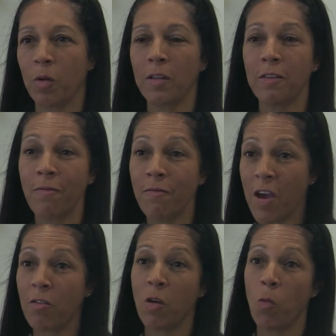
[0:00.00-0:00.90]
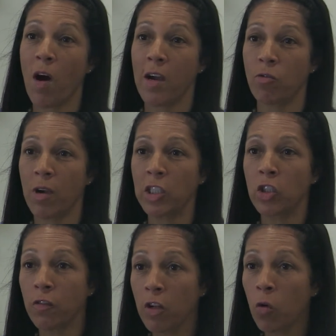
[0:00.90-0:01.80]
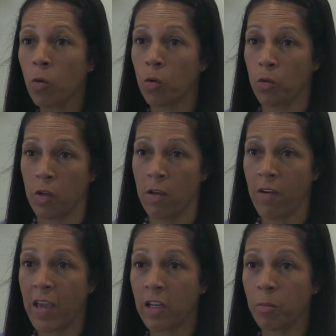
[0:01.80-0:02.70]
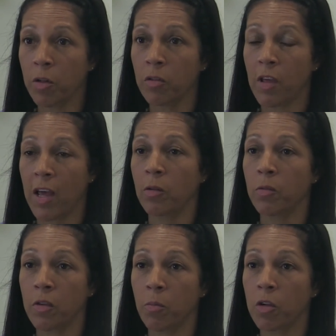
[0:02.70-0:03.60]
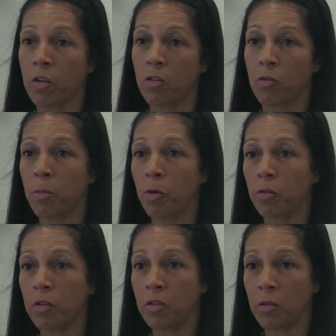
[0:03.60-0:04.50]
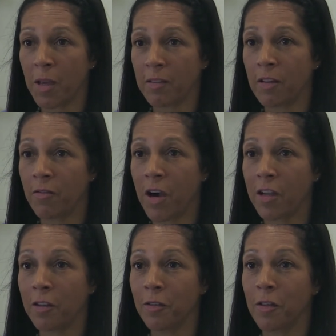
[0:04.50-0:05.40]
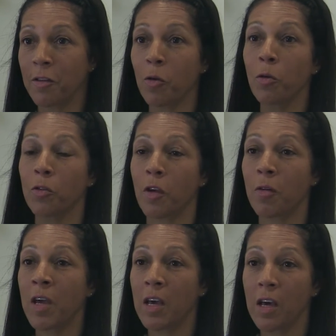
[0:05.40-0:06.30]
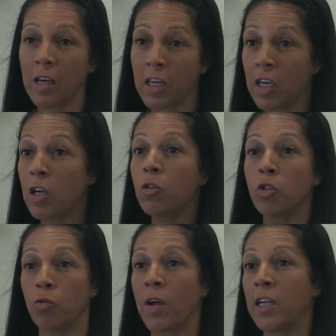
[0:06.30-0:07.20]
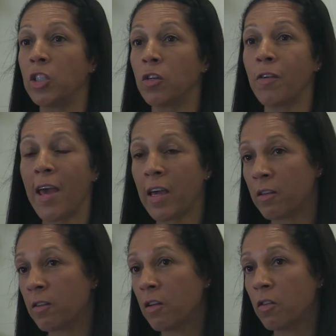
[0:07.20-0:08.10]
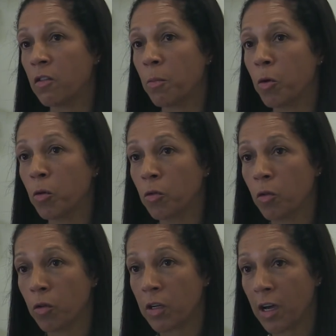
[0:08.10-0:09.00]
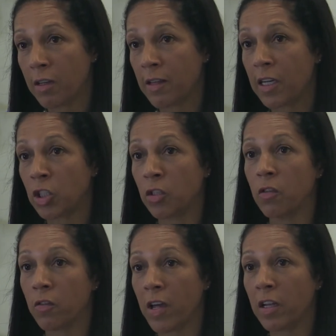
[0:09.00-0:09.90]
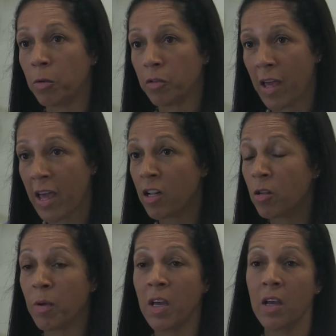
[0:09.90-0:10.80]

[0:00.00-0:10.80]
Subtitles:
Well, there's a very wide range of laws available to help someone who's reported domestic violence. There's also a huge range of excellent support organisations available to help,